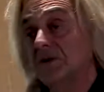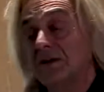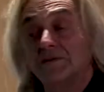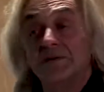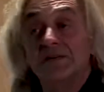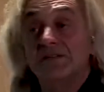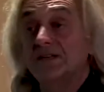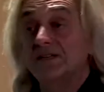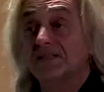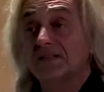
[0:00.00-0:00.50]
one,
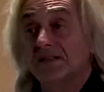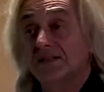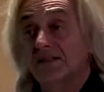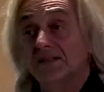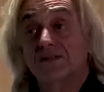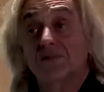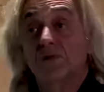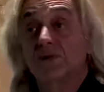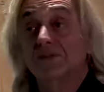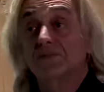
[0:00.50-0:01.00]
which he says
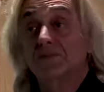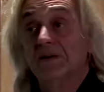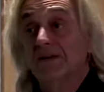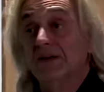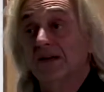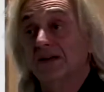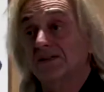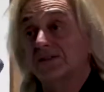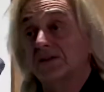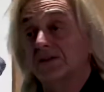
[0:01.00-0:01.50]
is always
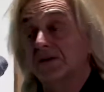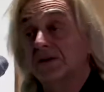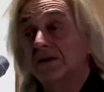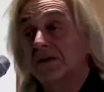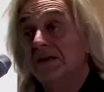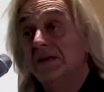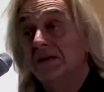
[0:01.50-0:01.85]
Picasso.